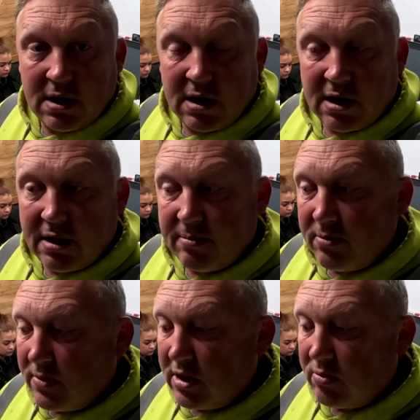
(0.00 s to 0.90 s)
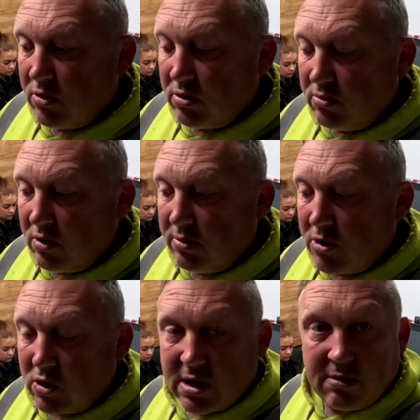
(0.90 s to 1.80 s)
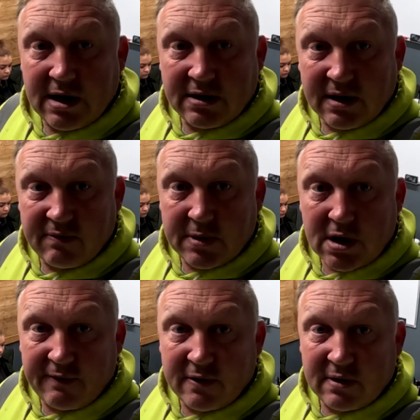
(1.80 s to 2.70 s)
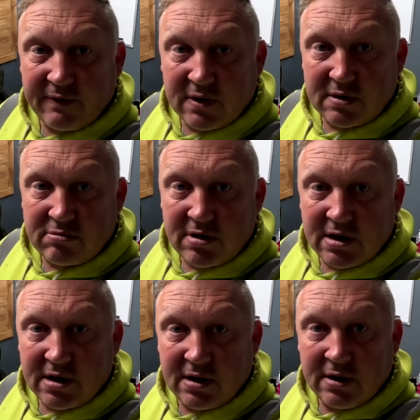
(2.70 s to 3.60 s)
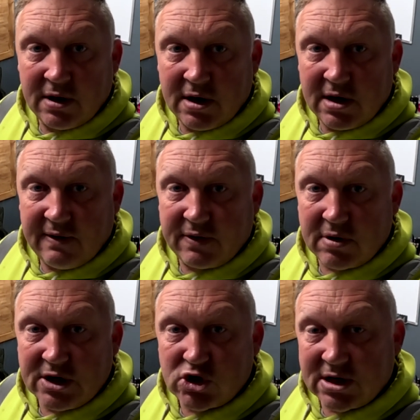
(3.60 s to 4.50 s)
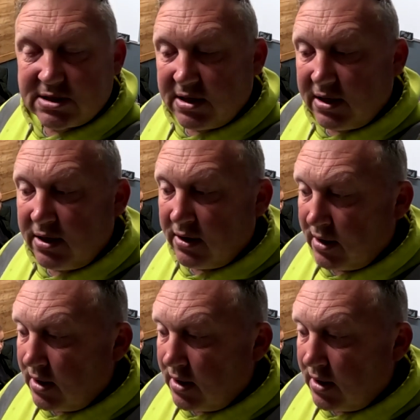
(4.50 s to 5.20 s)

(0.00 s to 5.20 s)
and we might go around and give them an offer if they're interested.